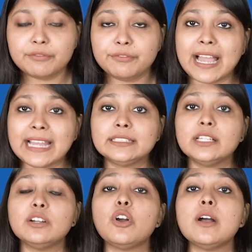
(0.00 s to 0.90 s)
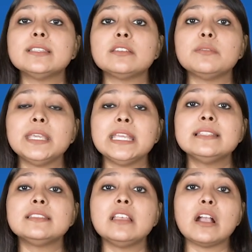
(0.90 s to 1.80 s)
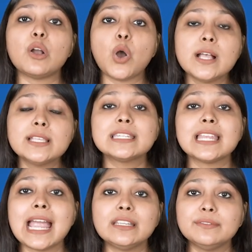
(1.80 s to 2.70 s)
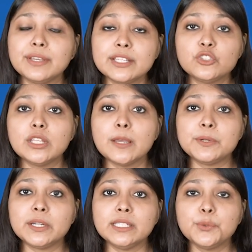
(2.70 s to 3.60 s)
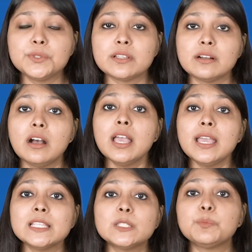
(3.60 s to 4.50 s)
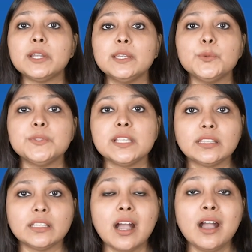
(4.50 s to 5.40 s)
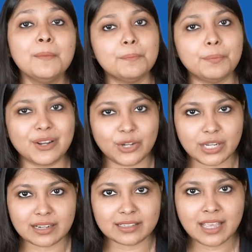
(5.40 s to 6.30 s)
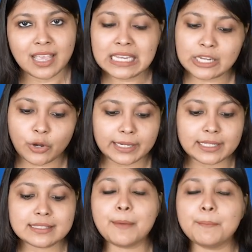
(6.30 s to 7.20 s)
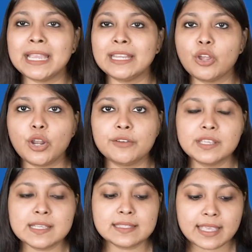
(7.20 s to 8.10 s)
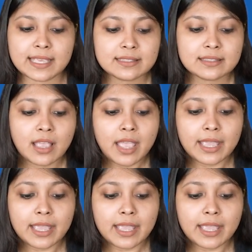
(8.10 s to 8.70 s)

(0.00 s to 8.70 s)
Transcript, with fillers: Factor cost means the cost at which the producer is producing the product. Now let us combine all of these things.